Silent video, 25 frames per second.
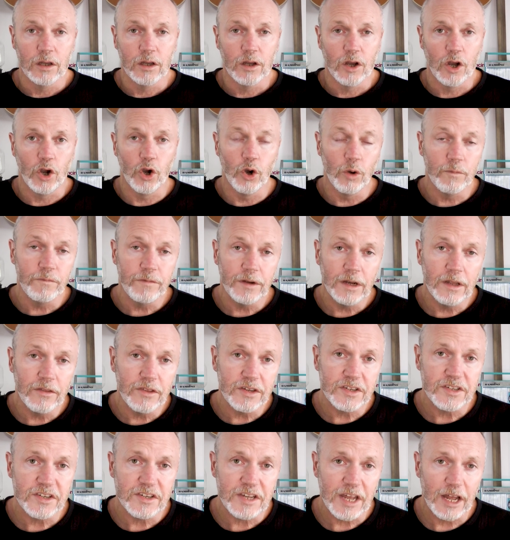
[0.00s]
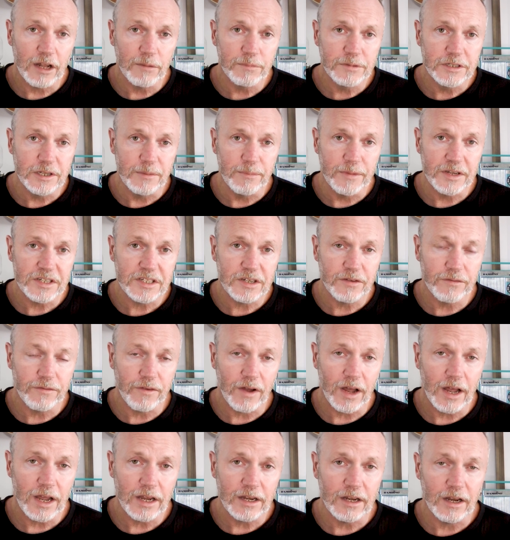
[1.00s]
Hopefully this has helped
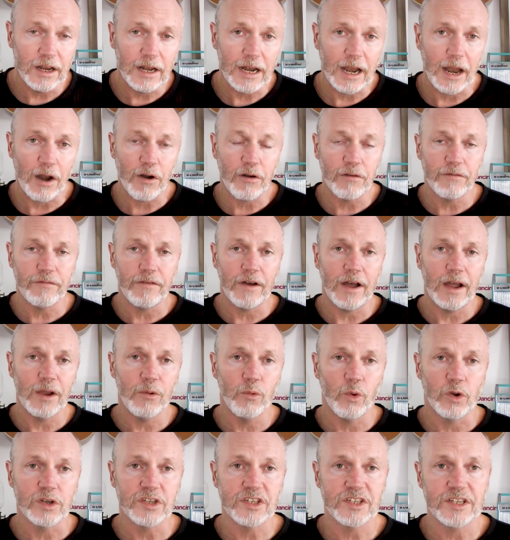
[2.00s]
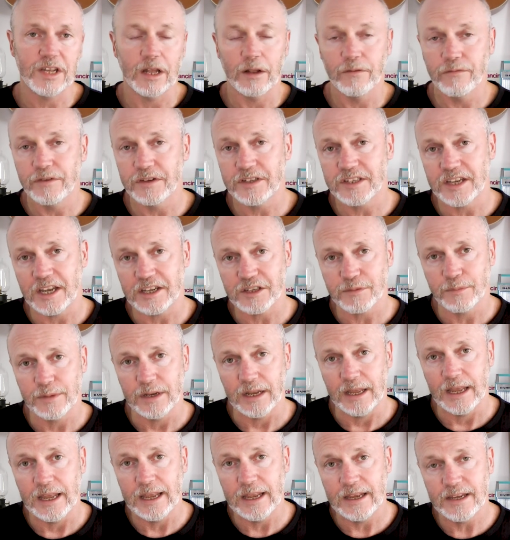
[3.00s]
demystify and clarify what
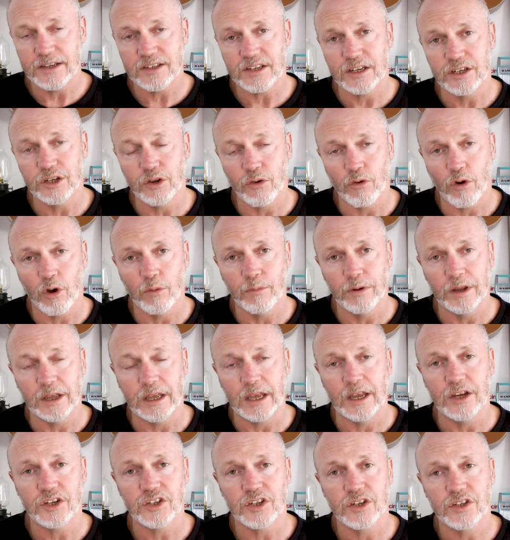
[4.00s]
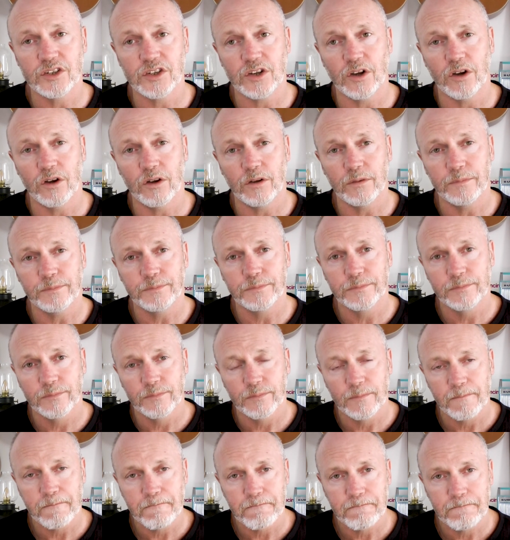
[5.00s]
self-assessment is and your obligations are.
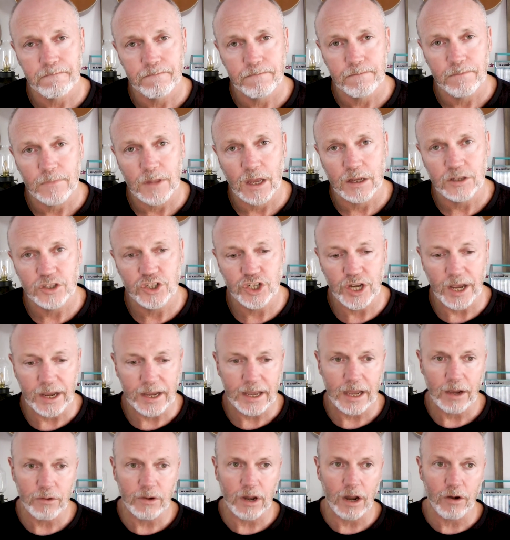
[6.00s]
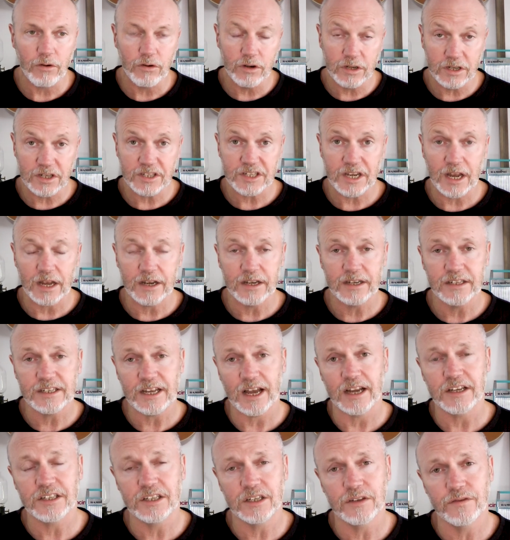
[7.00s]
Check out our Understanding
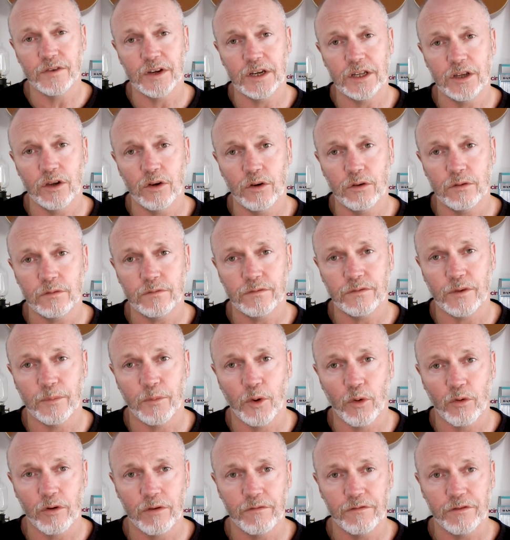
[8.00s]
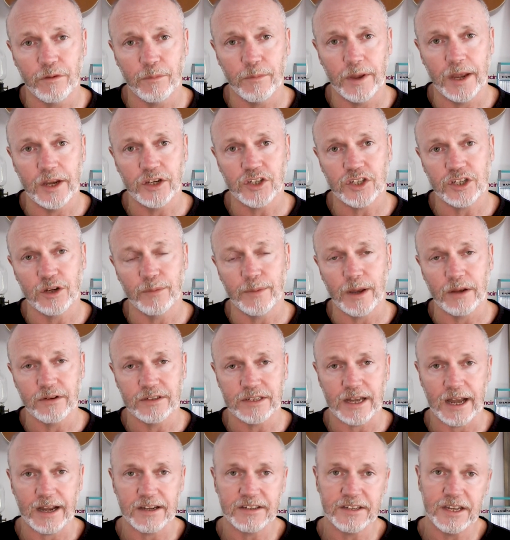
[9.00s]
Taxes video for more information about
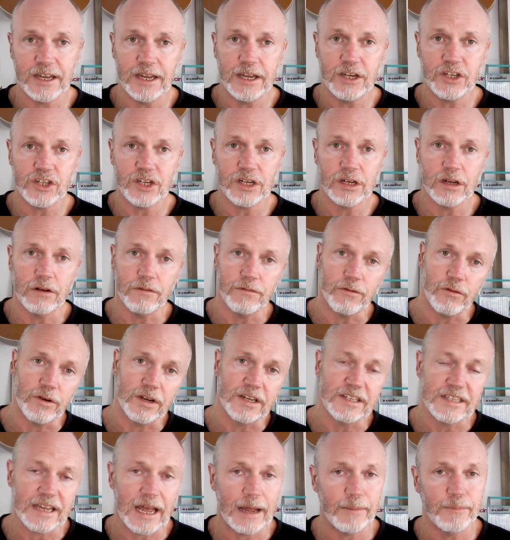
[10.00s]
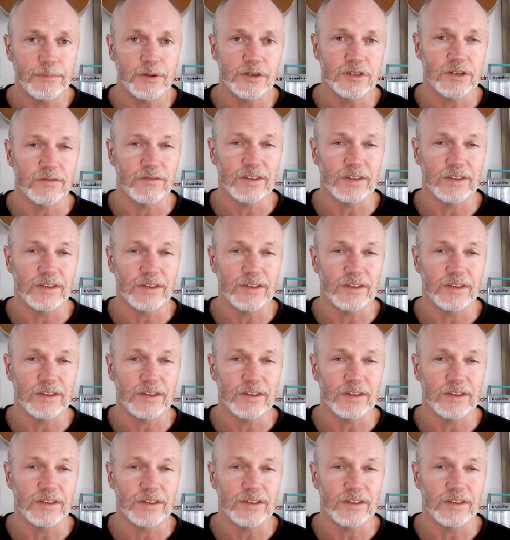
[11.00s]
taxation and for examples of